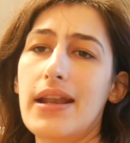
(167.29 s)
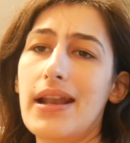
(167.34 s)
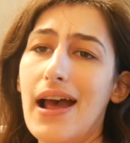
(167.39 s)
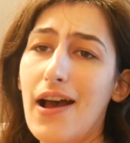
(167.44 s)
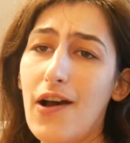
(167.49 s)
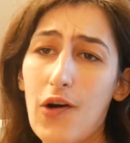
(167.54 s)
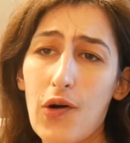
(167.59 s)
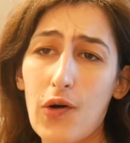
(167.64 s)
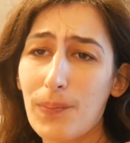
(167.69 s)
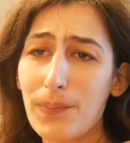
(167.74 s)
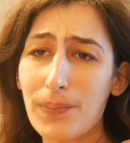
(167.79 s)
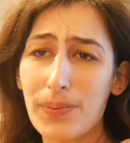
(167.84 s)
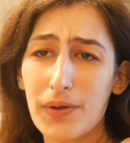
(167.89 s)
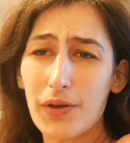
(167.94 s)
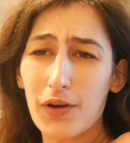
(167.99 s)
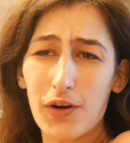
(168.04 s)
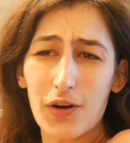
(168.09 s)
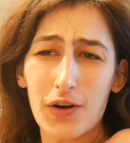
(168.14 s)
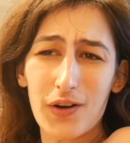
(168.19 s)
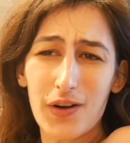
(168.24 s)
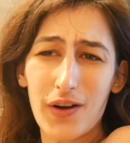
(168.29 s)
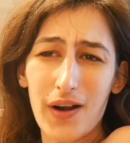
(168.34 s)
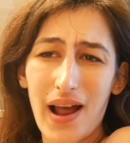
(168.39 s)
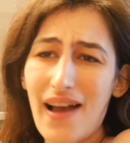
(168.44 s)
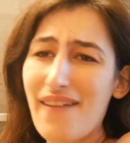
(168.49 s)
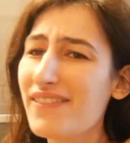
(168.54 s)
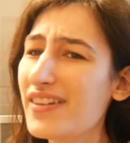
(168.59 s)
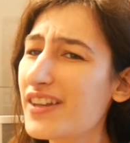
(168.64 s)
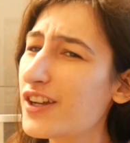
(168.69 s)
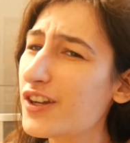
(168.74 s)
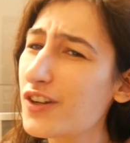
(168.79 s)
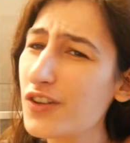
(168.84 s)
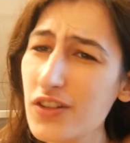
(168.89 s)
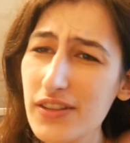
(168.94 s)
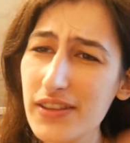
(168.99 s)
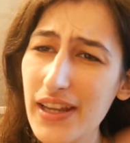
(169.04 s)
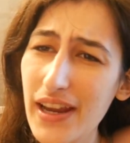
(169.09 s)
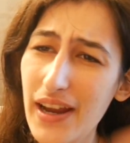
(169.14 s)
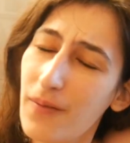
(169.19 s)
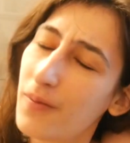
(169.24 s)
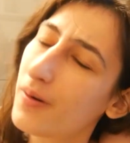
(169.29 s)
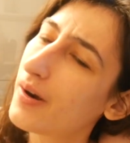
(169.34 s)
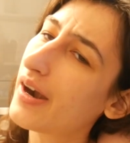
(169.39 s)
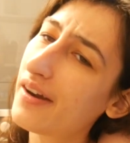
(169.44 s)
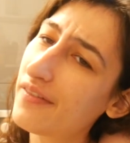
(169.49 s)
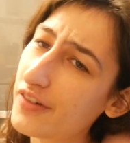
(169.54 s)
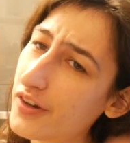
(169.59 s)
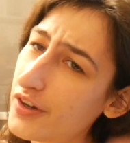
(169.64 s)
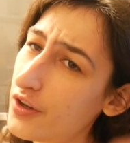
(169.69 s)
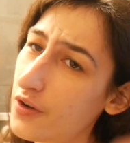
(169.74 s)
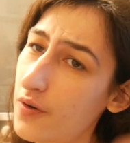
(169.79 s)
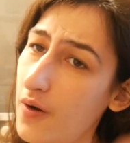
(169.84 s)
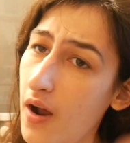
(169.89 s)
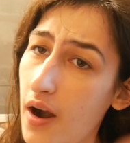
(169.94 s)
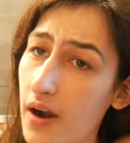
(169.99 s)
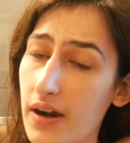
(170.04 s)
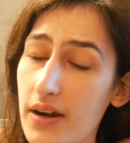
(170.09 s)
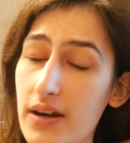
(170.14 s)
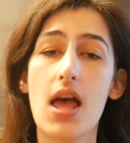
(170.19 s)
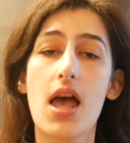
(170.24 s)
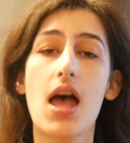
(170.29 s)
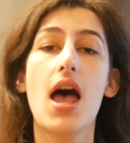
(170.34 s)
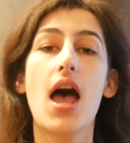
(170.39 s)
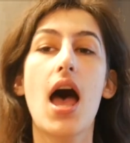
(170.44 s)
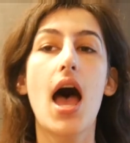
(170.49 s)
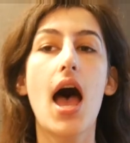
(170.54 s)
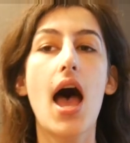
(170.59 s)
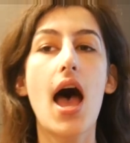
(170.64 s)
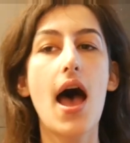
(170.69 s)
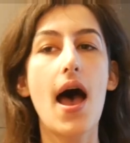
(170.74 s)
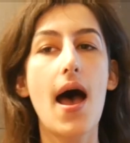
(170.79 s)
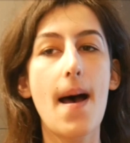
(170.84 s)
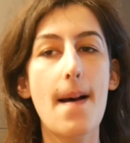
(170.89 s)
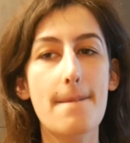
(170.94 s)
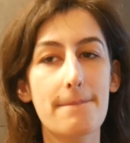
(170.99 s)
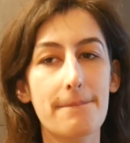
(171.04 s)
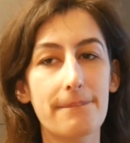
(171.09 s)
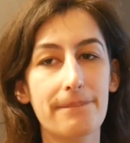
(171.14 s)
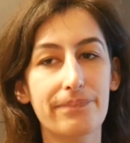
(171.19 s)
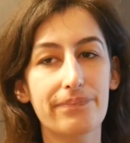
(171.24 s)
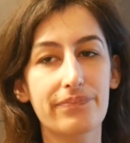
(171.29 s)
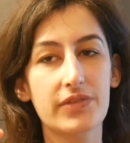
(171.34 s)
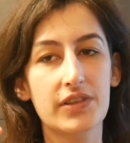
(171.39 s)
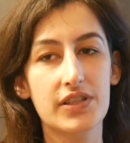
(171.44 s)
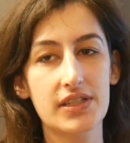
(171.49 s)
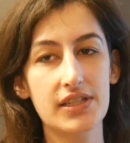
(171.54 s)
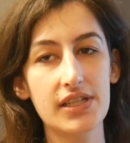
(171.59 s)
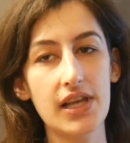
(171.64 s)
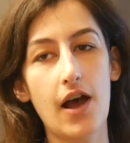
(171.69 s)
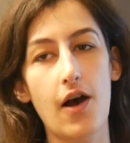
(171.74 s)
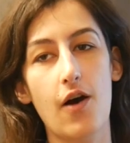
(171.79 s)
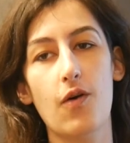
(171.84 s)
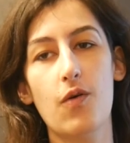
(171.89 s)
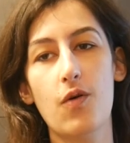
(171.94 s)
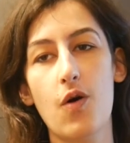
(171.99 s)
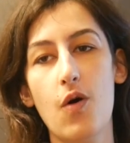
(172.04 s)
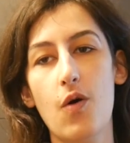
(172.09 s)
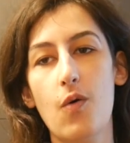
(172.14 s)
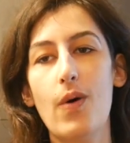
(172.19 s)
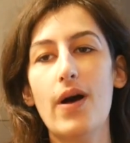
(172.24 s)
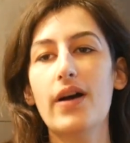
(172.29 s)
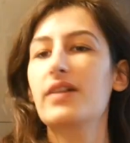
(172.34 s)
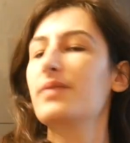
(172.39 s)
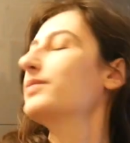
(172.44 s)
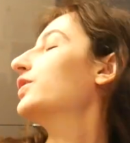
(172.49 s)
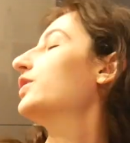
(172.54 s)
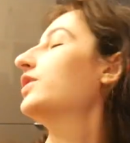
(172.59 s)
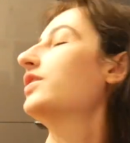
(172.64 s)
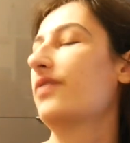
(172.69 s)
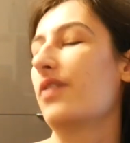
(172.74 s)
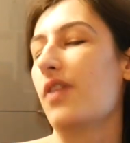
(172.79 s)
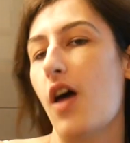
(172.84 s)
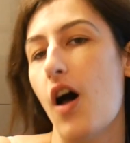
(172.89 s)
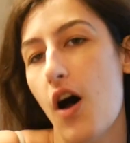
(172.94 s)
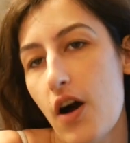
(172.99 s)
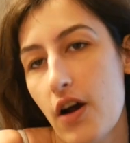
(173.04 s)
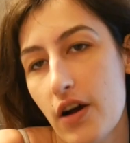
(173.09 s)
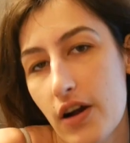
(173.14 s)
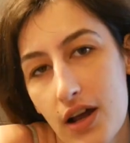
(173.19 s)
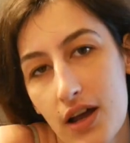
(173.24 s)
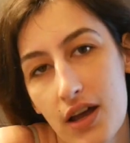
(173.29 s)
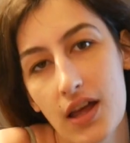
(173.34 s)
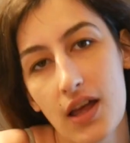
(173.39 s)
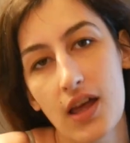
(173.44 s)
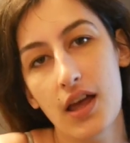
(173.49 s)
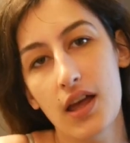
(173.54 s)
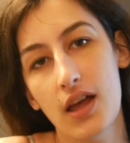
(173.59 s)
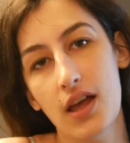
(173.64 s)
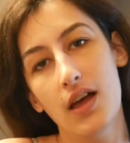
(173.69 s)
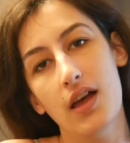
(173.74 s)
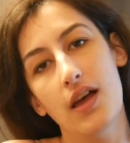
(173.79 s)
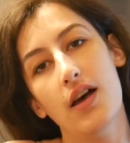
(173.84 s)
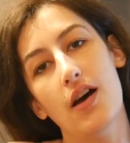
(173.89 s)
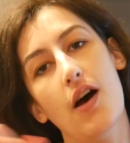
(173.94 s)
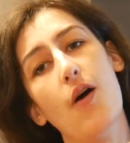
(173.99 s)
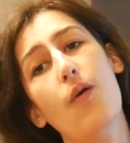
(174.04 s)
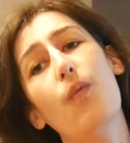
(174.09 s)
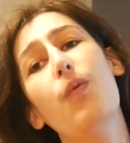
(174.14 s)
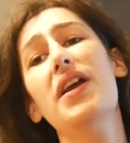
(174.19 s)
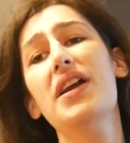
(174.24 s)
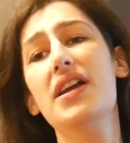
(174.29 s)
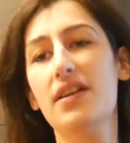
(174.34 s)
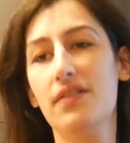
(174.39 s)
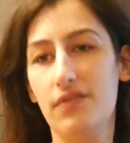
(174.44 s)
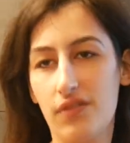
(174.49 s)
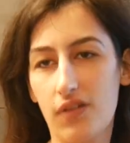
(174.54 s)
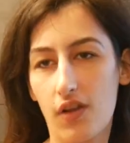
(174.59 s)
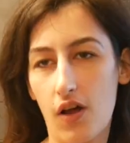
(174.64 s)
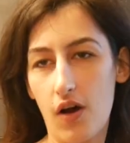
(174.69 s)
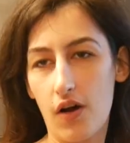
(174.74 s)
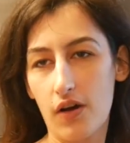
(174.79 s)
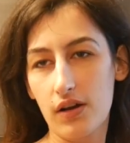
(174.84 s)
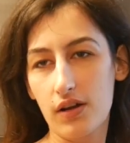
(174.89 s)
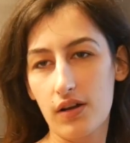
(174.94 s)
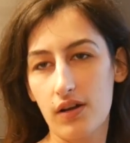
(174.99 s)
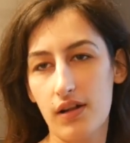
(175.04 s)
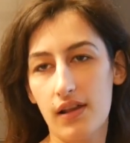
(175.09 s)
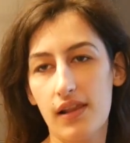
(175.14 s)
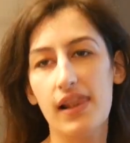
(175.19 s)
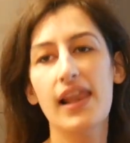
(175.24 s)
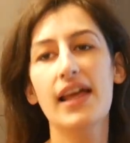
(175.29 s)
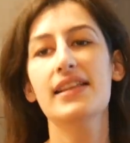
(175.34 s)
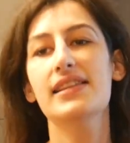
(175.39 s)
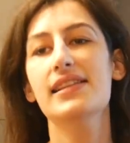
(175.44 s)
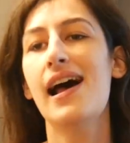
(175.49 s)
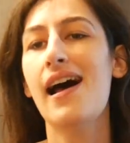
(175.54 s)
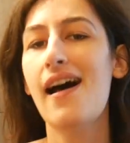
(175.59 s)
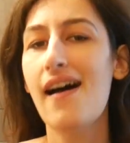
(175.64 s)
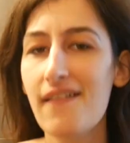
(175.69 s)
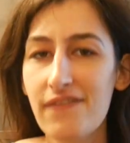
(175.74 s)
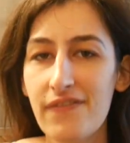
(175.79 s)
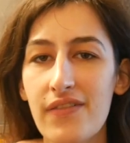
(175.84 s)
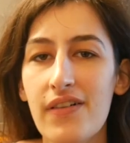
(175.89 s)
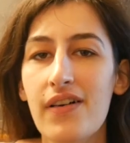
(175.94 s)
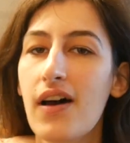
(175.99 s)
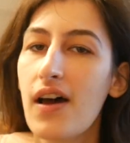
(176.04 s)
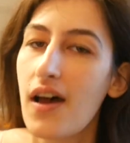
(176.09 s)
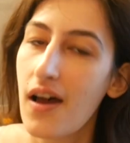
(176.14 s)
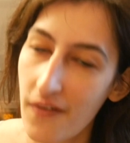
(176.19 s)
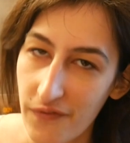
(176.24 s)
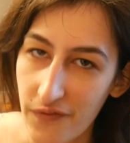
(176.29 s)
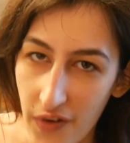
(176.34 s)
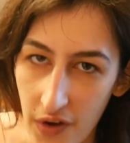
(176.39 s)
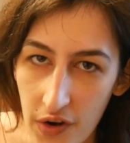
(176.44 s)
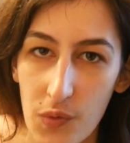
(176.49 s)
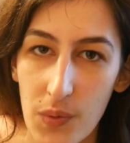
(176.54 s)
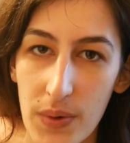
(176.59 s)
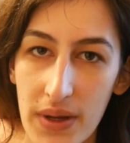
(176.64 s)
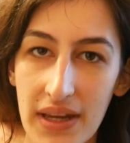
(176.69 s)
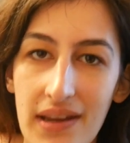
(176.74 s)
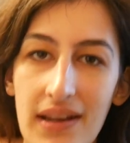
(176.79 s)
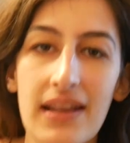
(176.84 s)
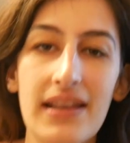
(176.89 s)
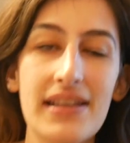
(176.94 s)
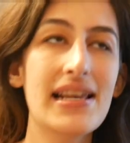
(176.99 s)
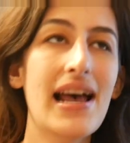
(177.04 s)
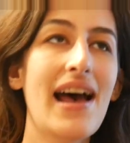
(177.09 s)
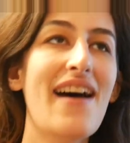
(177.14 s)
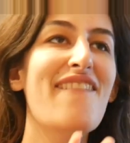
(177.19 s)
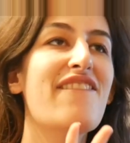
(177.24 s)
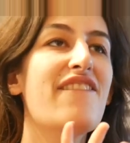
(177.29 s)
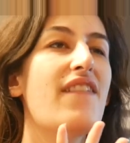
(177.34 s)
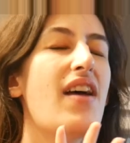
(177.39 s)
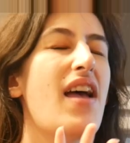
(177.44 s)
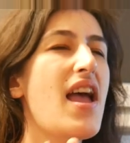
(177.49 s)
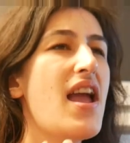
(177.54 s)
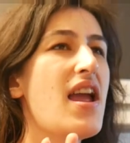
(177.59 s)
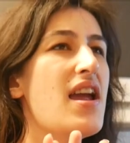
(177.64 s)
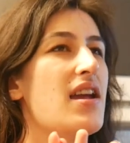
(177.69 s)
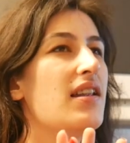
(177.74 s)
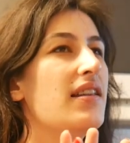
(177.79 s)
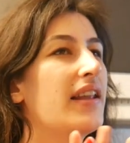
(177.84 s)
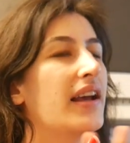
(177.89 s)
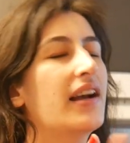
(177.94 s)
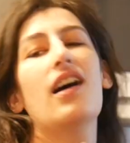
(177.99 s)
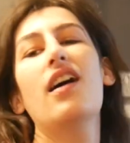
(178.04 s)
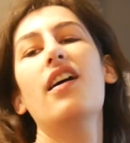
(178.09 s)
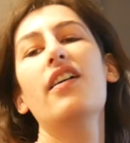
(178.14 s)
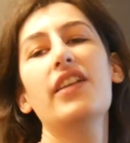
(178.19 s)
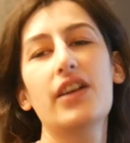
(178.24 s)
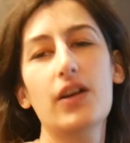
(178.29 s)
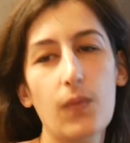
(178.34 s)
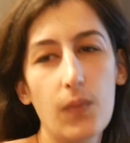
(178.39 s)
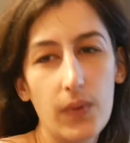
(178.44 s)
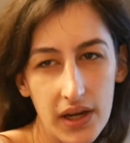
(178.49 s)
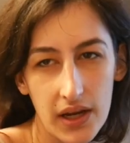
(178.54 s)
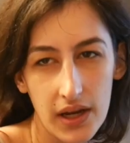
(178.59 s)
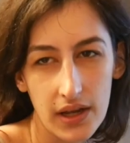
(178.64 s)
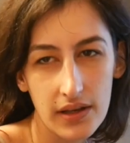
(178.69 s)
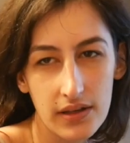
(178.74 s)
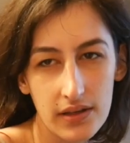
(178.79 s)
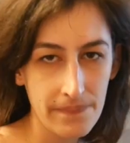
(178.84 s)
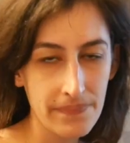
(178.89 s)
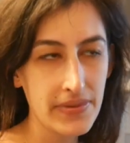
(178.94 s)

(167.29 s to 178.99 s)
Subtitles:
I hope you're having a good day wherever you are. So welcome to the vlog, a weekend vlog. Let's have a fun weekend. Let's have a iconic weekend.